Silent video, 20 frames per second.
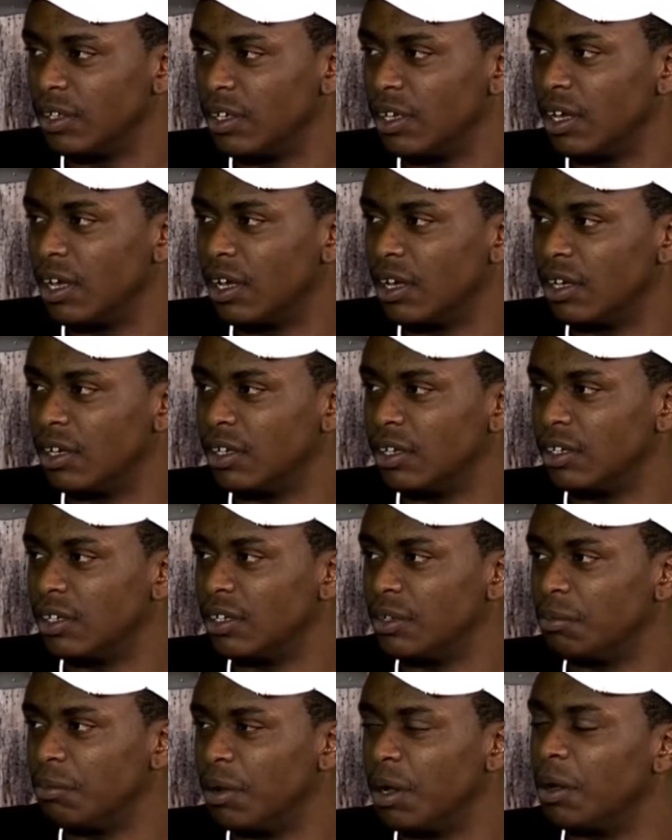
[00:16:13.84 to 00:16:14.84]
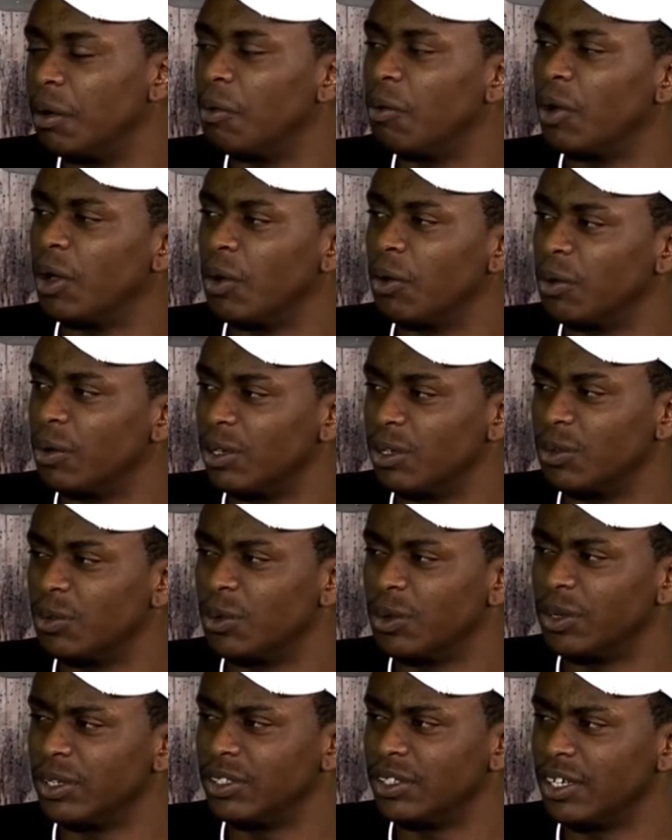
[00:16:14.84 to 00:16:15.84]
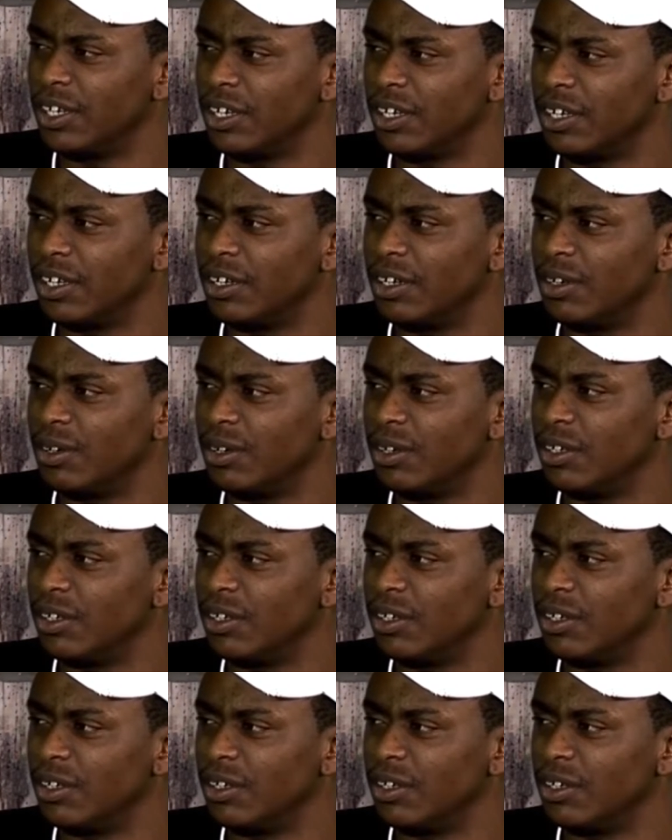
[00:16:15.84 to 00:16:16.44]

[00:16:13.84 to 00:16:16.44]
Yeah, but wait, what were you saying again?